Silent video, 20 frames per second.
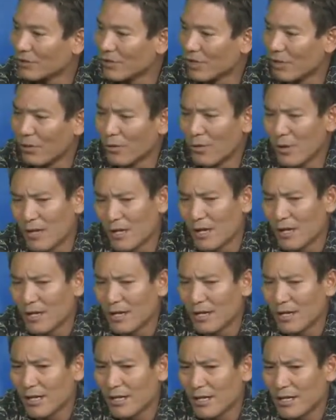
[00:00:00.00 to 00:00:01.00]
So
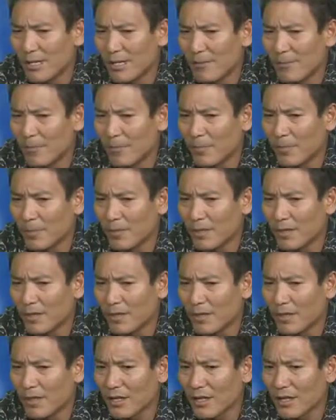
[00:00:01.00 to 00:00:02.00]

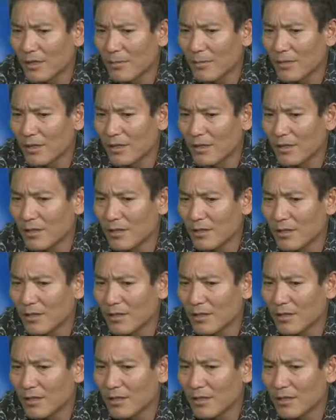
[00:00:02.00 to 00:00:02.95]
a common